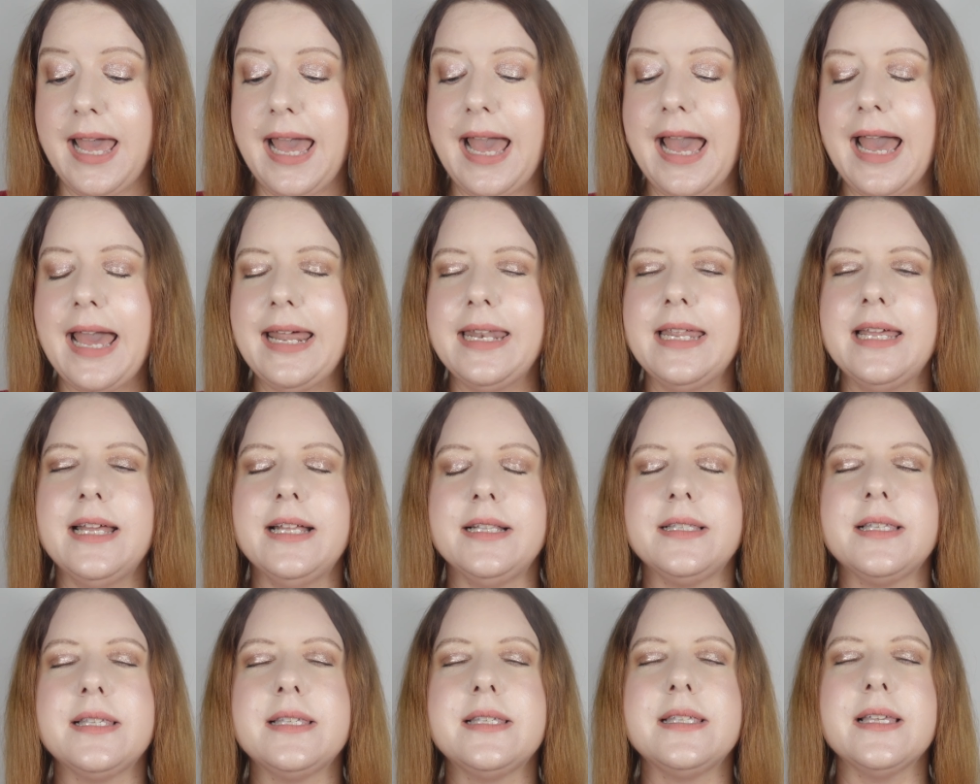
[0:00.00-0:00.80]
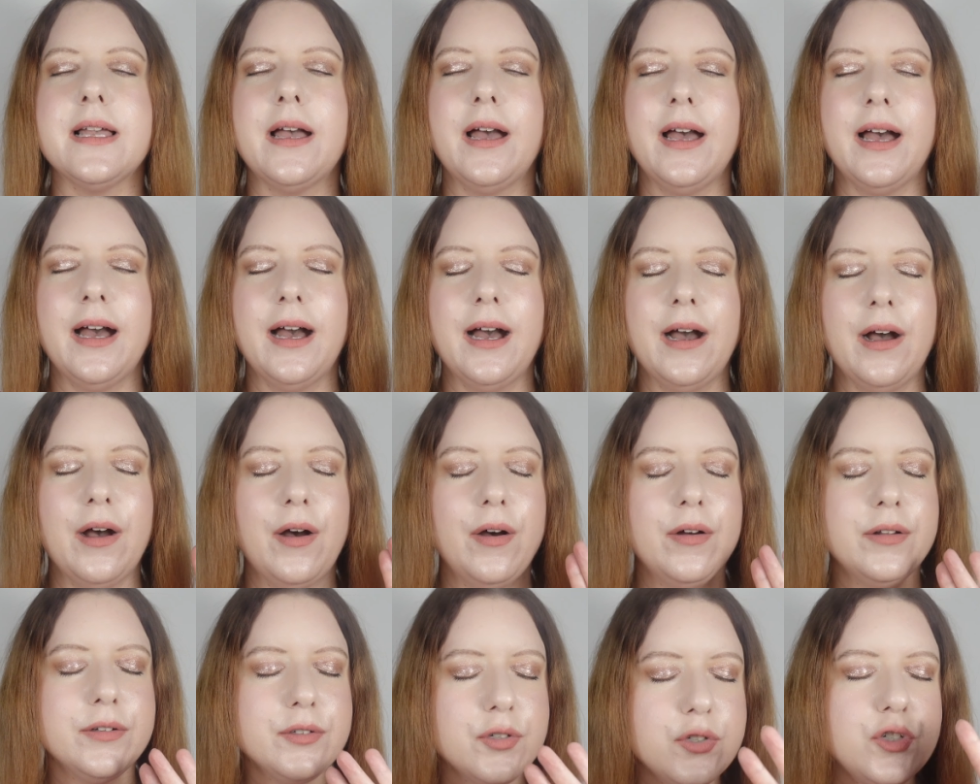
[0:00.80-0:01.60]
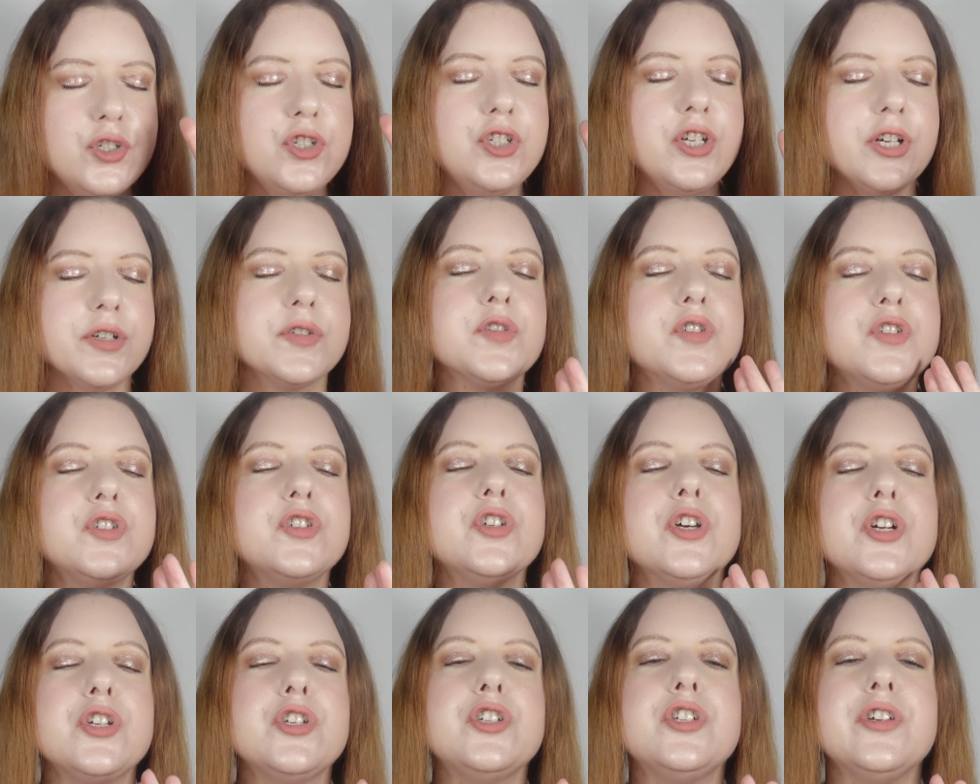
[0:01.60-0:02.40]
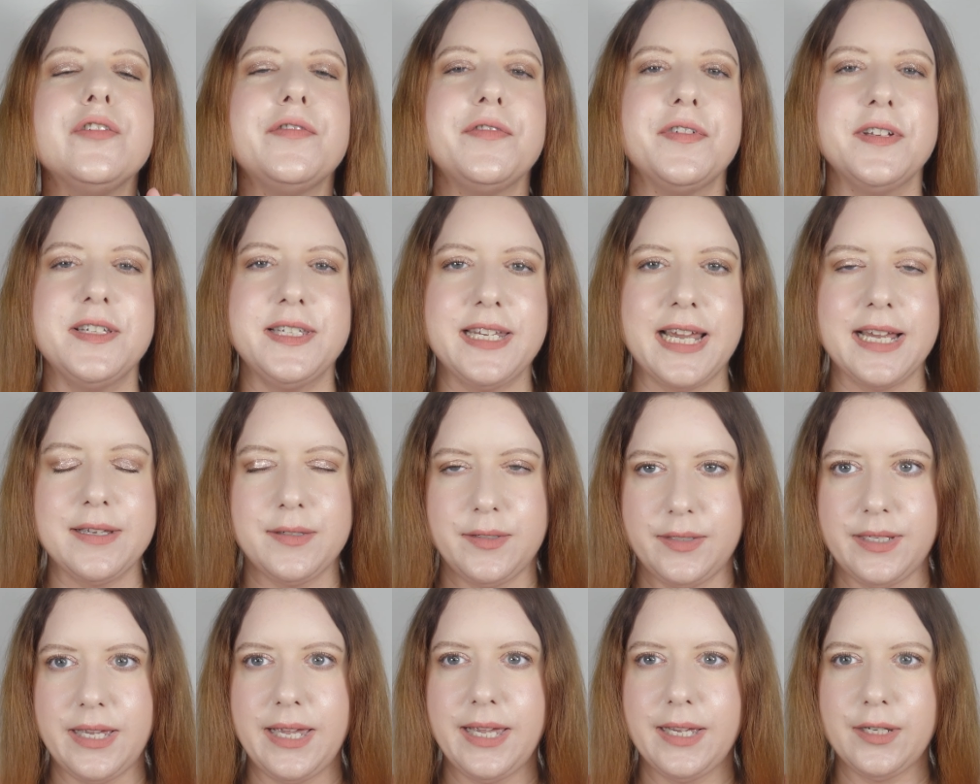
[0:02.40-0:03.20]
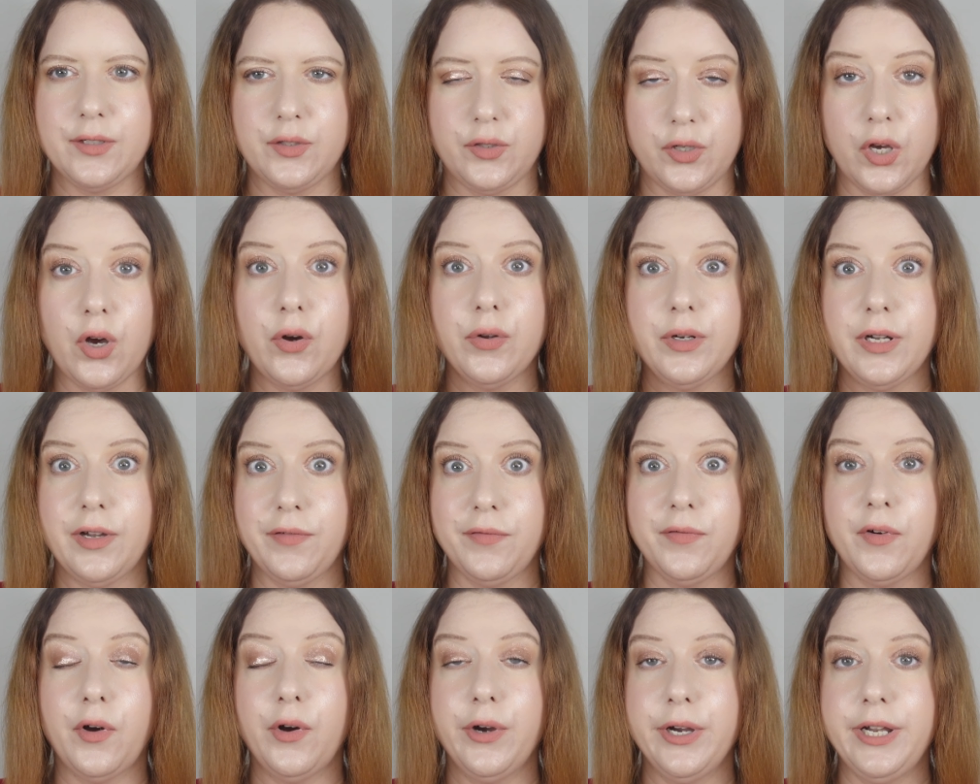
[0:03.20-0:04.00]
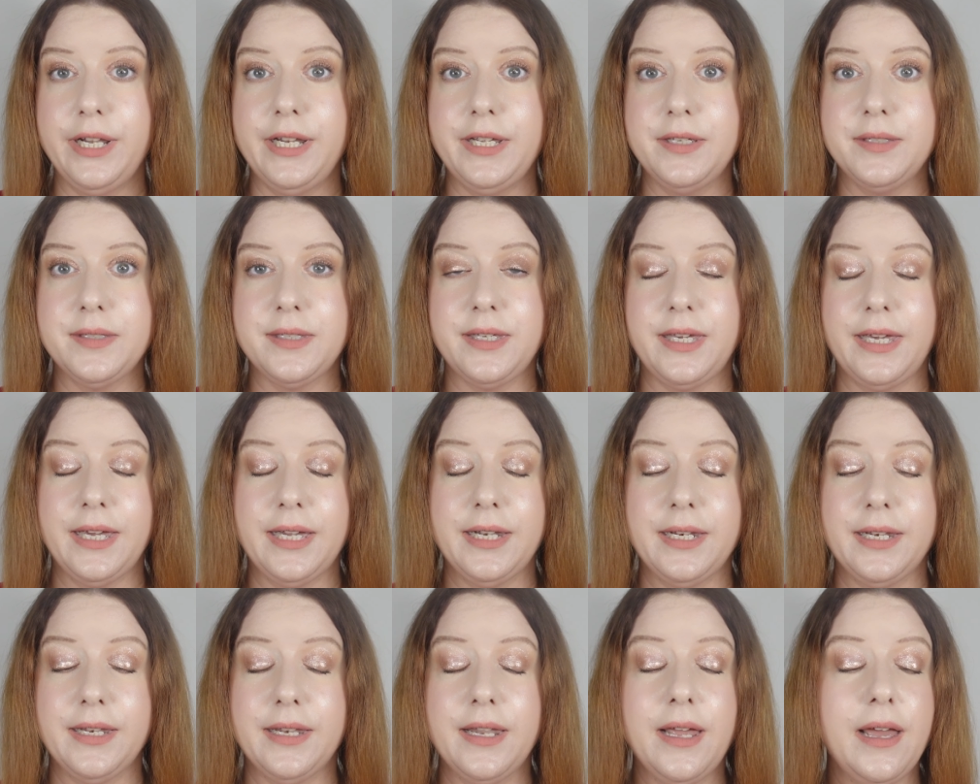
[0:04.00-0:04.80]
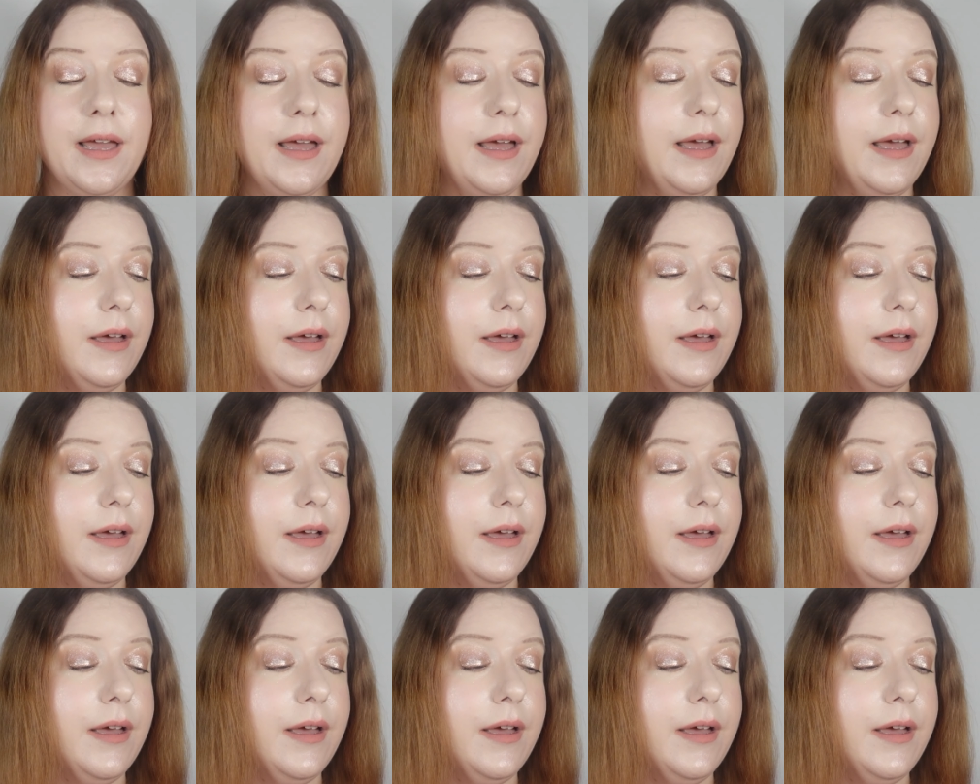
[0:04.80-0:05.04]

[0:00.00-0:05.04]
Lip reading: And it's just such a fantastic toner for oily skin.